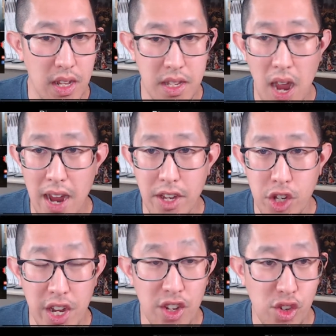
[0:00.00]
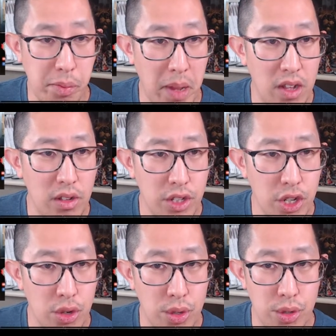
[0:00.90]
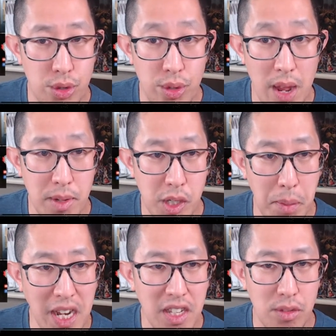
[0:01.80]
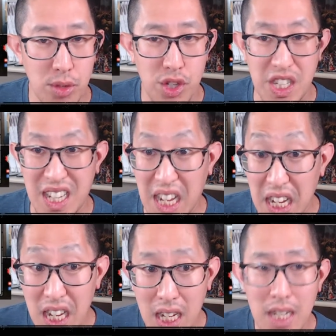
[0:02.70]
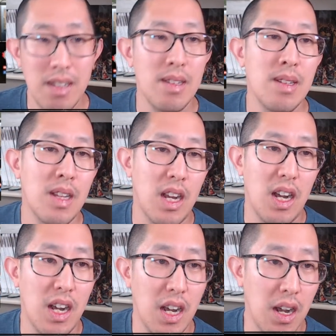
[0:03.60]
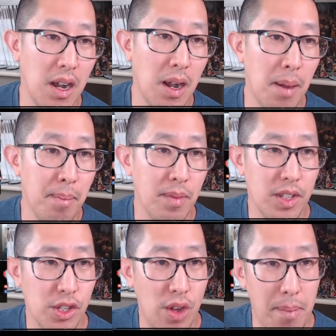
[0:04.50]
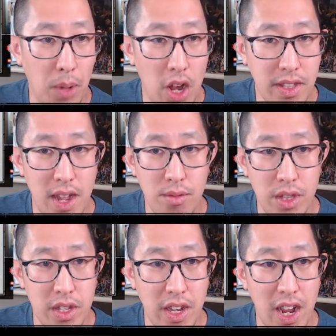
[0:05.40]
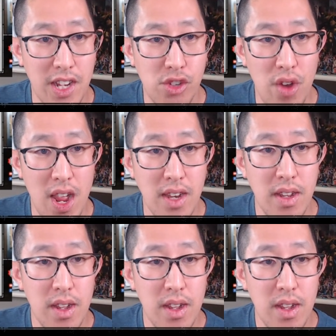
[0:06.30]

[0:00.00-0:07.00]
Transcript: Tide Change spell to go to 2 damage smites, which is key. So I block that with a deny strat.